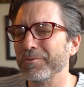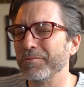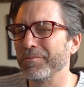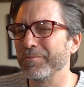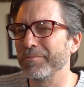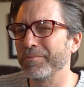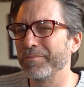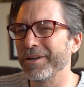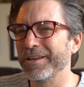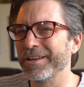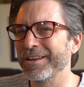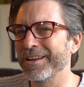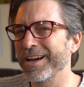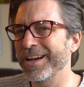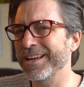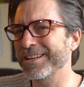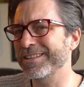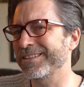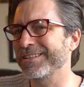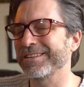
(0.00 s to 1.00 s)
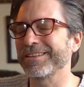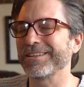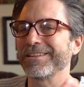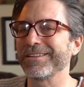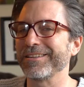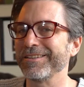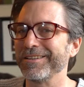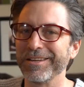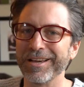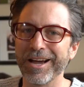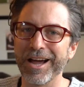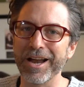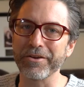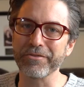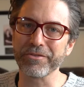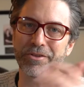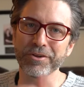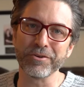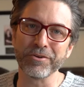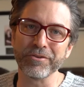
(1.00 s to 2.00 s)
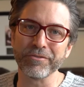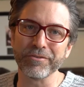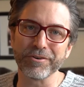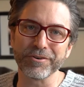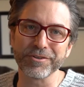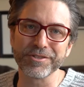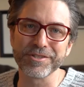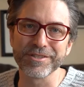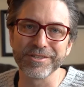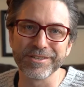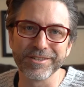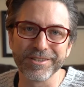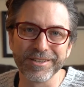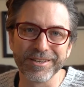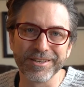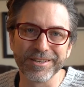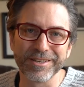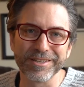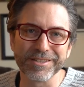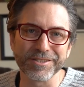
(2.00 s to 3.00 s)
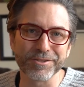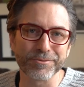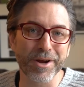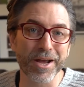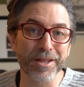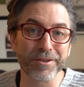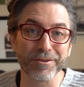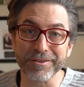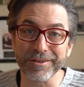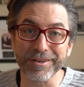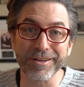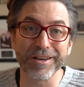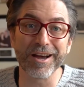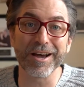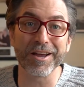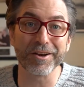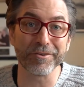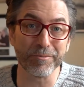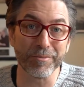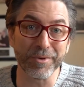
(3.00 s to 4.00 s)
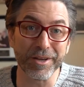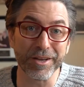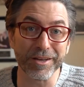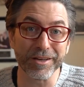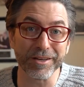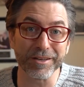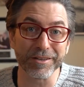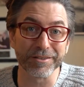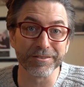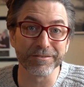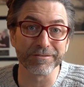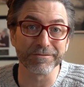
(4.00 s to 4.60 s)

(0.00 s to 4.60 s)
but not to the God of the universe. It's rather the God of media.